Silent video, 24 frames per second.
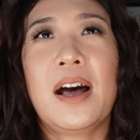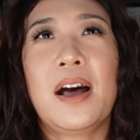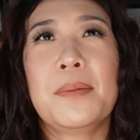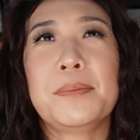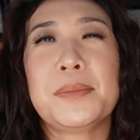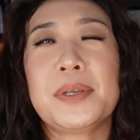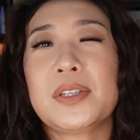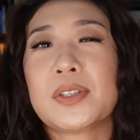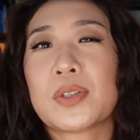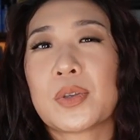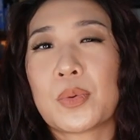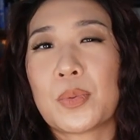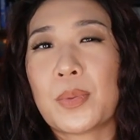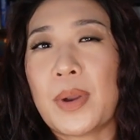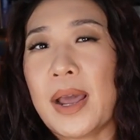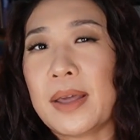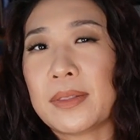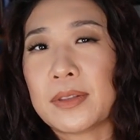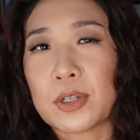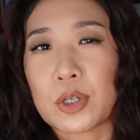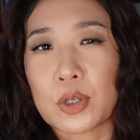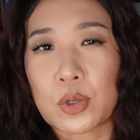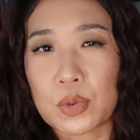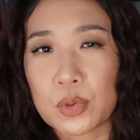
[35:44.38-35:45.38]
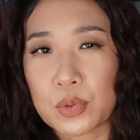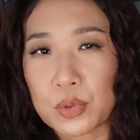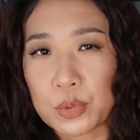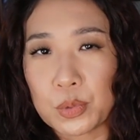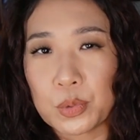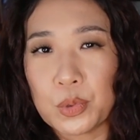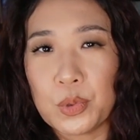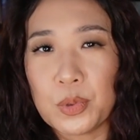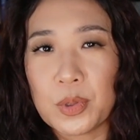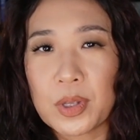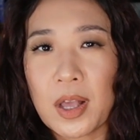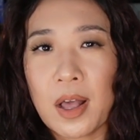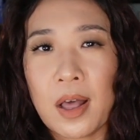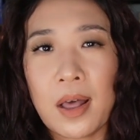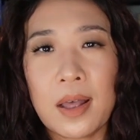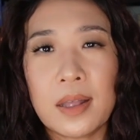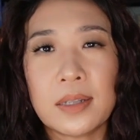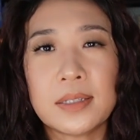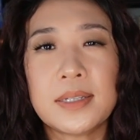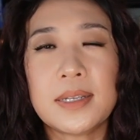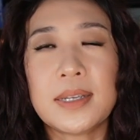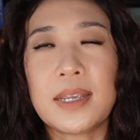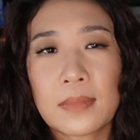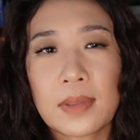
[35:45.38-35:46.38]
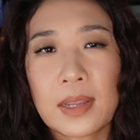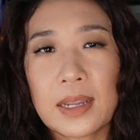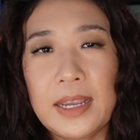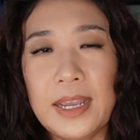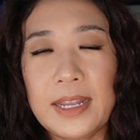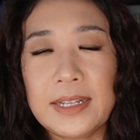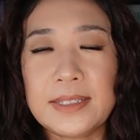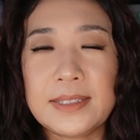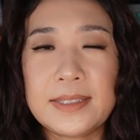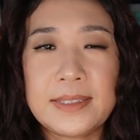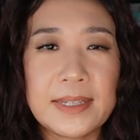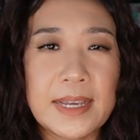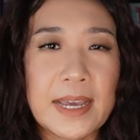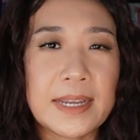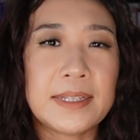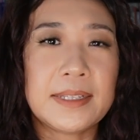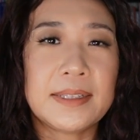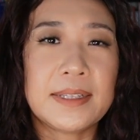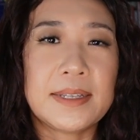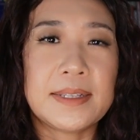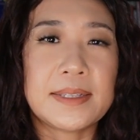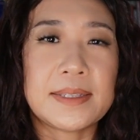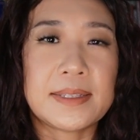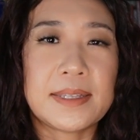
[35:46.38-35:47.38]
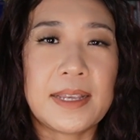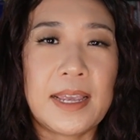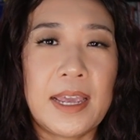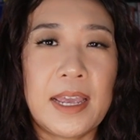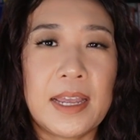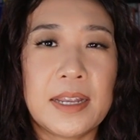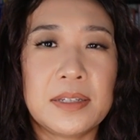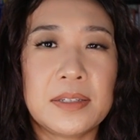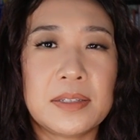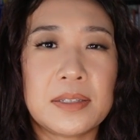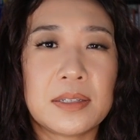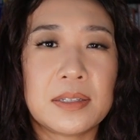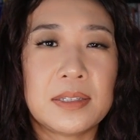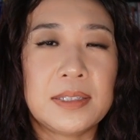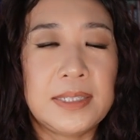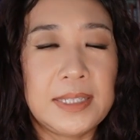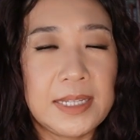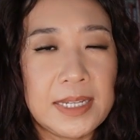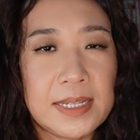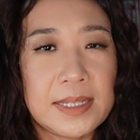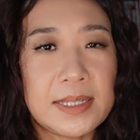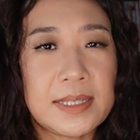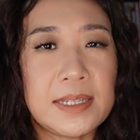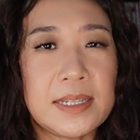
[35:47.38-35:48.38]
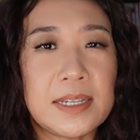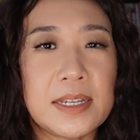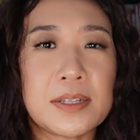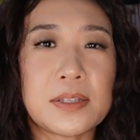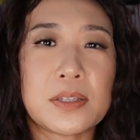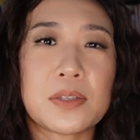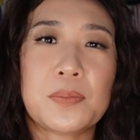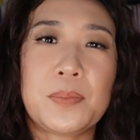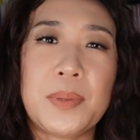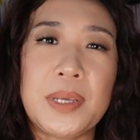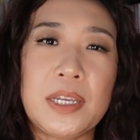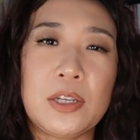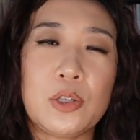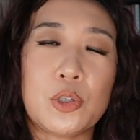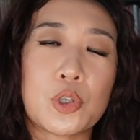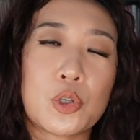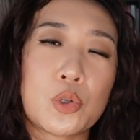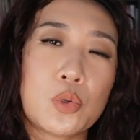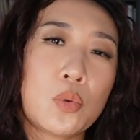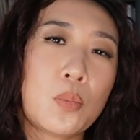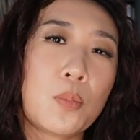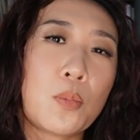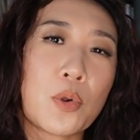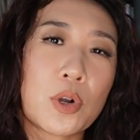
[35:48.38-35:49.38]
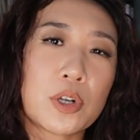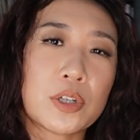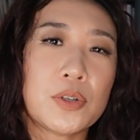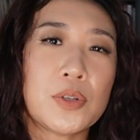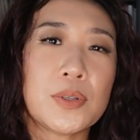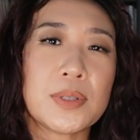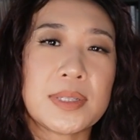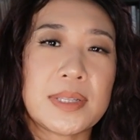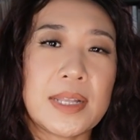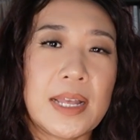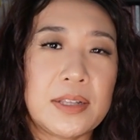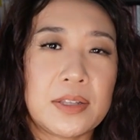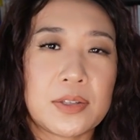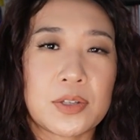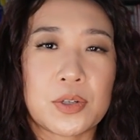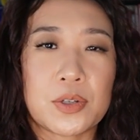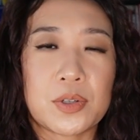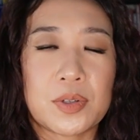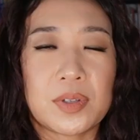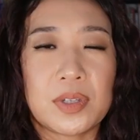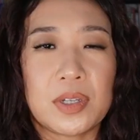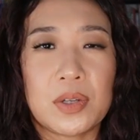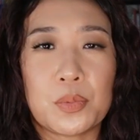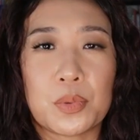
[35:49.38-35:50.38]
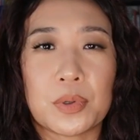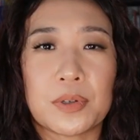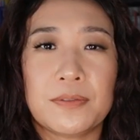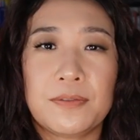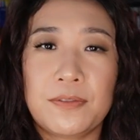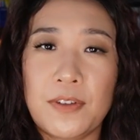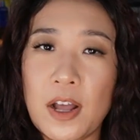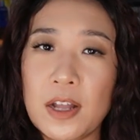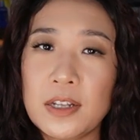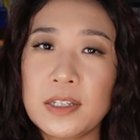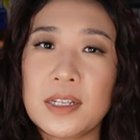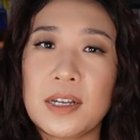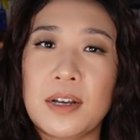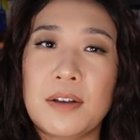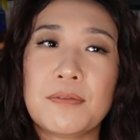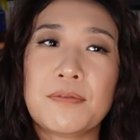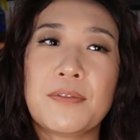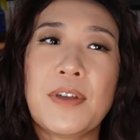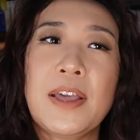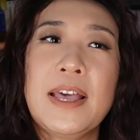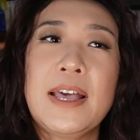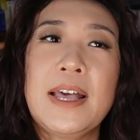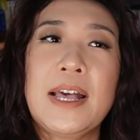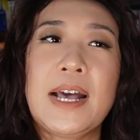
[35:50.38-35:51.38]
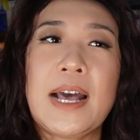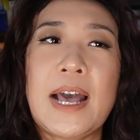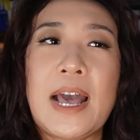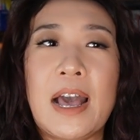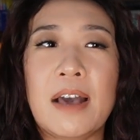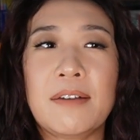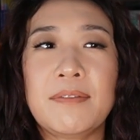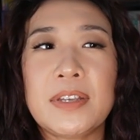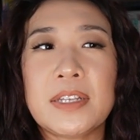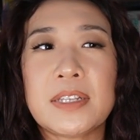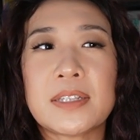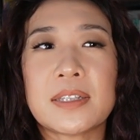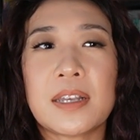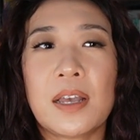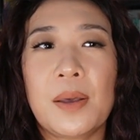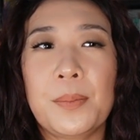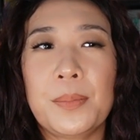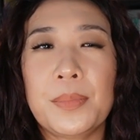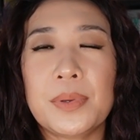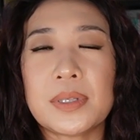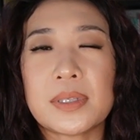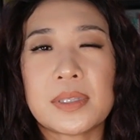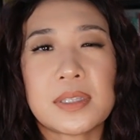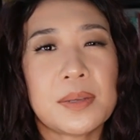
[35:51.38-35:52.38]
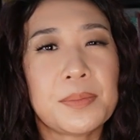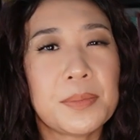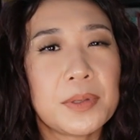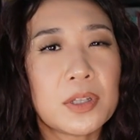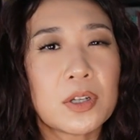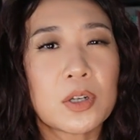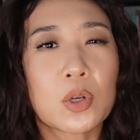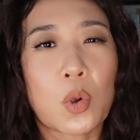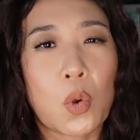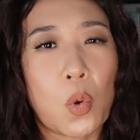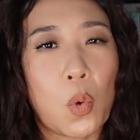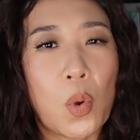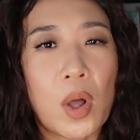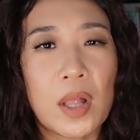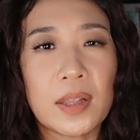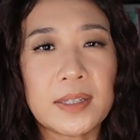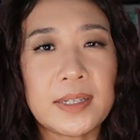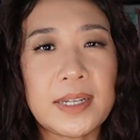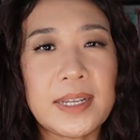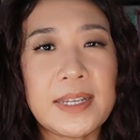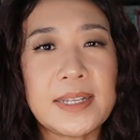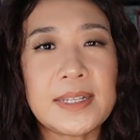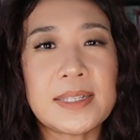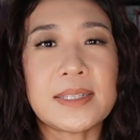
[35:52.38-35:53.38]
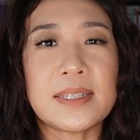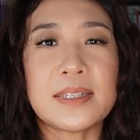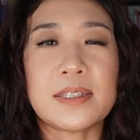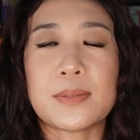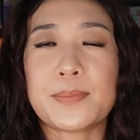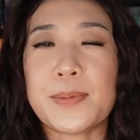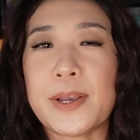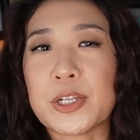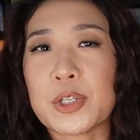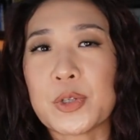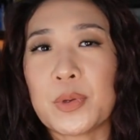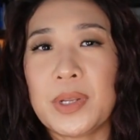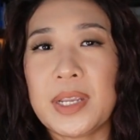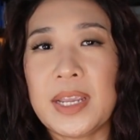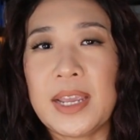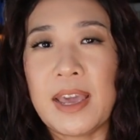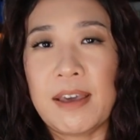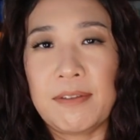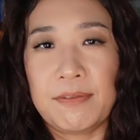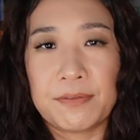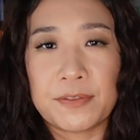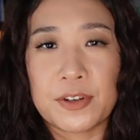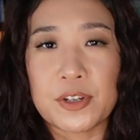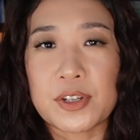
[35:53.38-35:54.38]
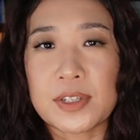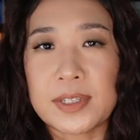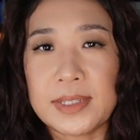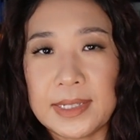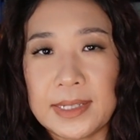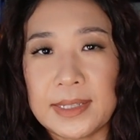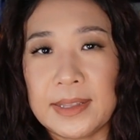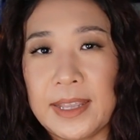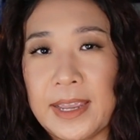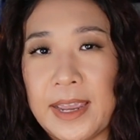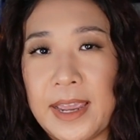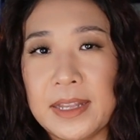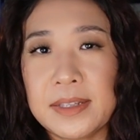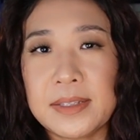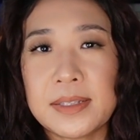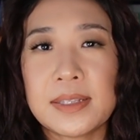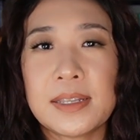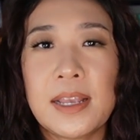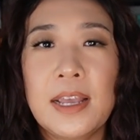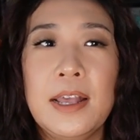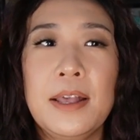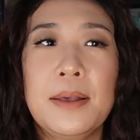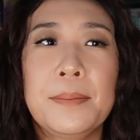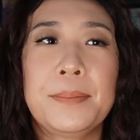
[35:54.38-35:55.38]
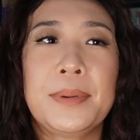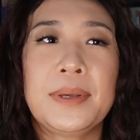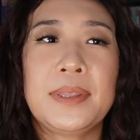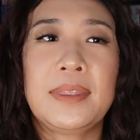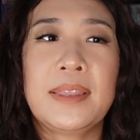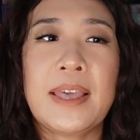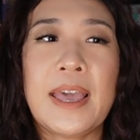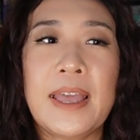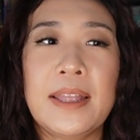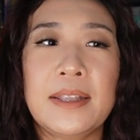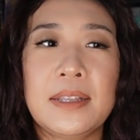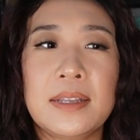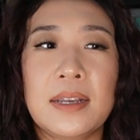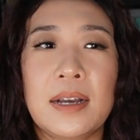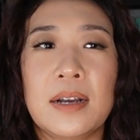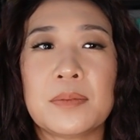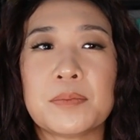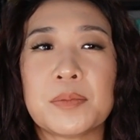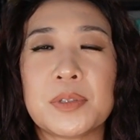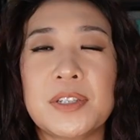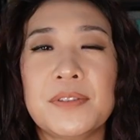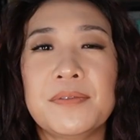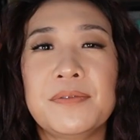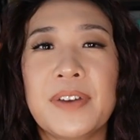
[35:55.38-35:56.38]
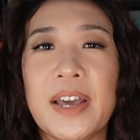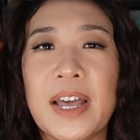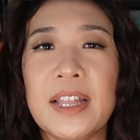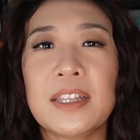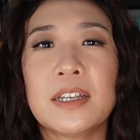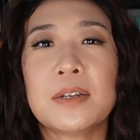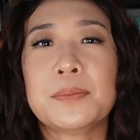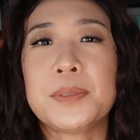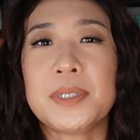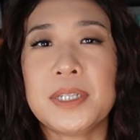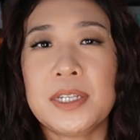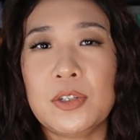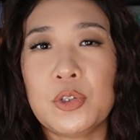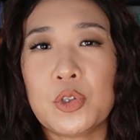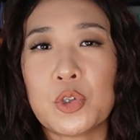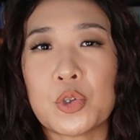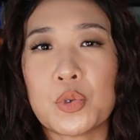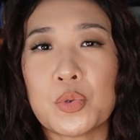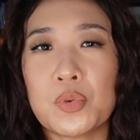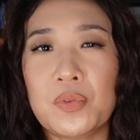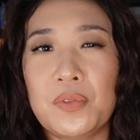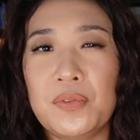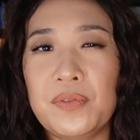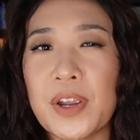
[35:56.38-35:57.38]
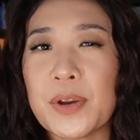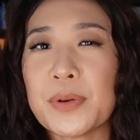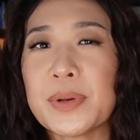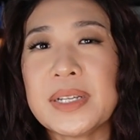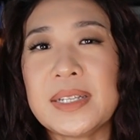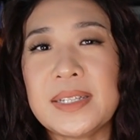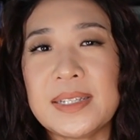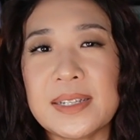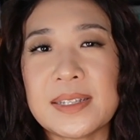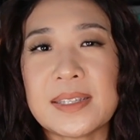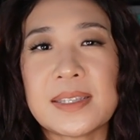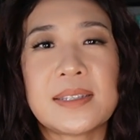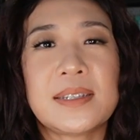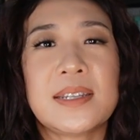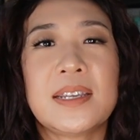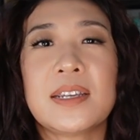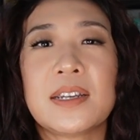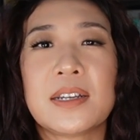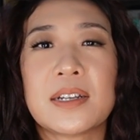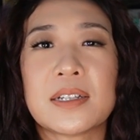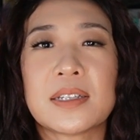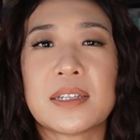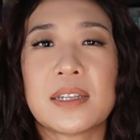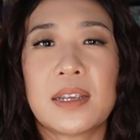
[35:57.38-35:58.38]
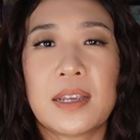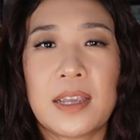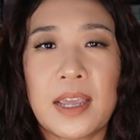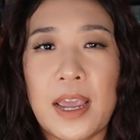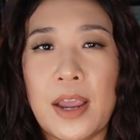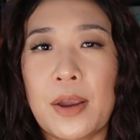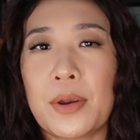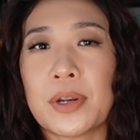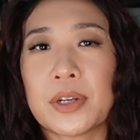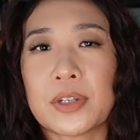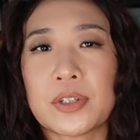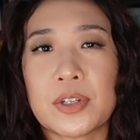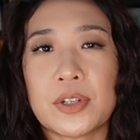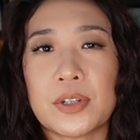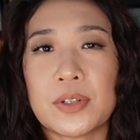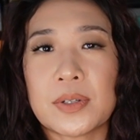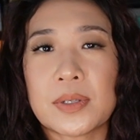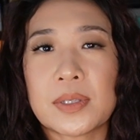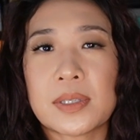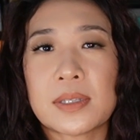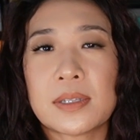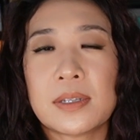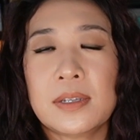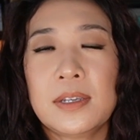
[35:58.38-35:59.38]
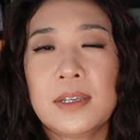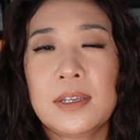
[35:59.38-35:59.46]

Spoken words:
He's a rather cruel god. And Daedalus and Odysseus being two mortals that Circe were fond of, having some similar qualities, especially at first glance, but then developed into very distinct characters.